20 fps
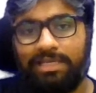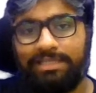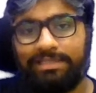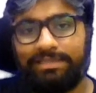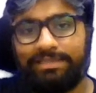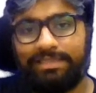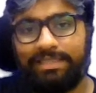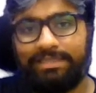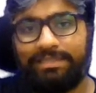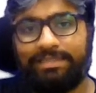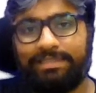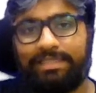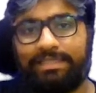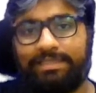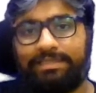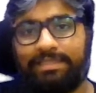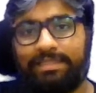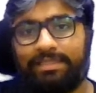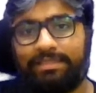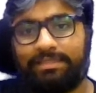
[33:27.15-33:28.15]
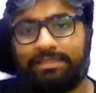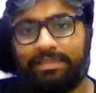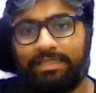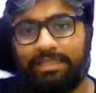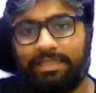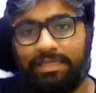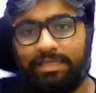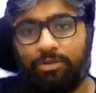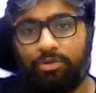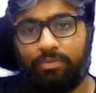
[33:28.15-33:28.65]
666
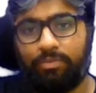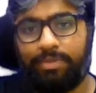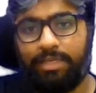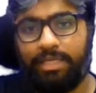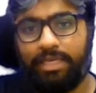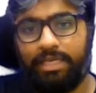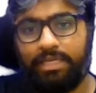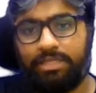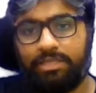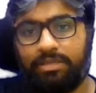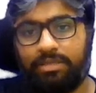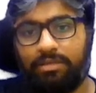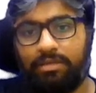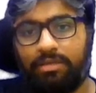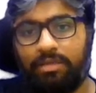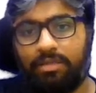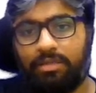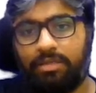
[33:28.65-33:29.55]
duplication.